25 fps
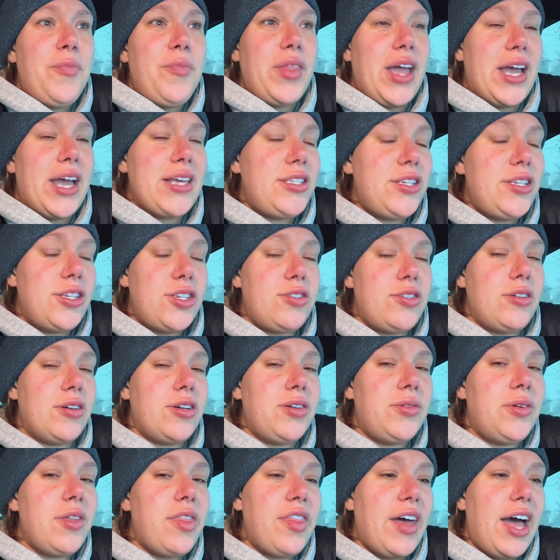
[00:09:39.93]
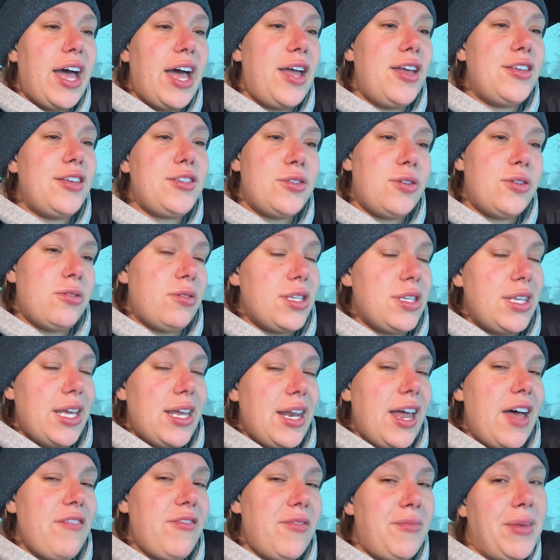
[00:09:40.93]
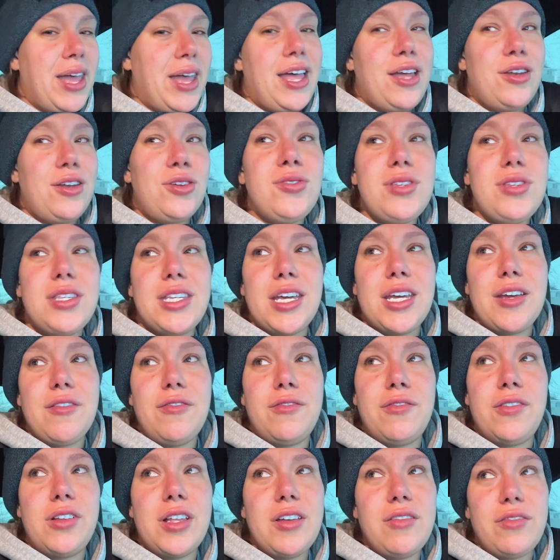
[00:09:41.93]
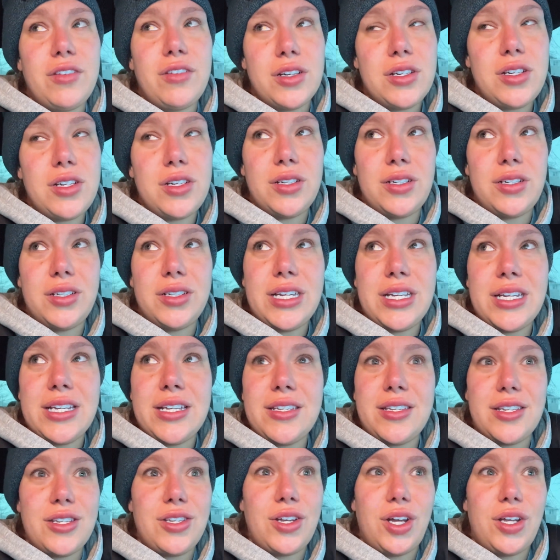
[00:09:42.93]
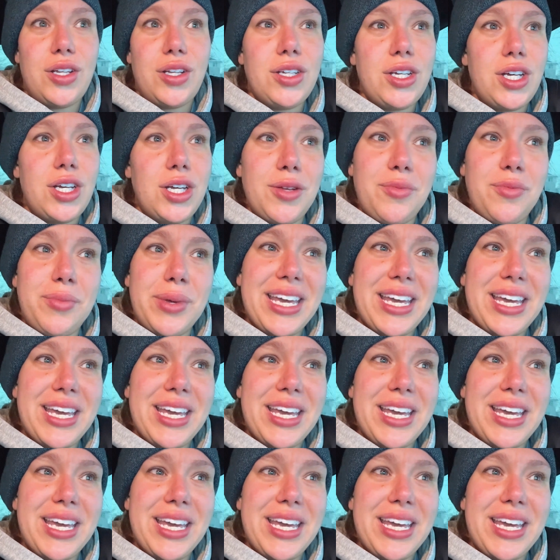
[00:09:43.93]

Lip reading: I still struggle with that. So excited to have a man who's like fully functional in his adulthood,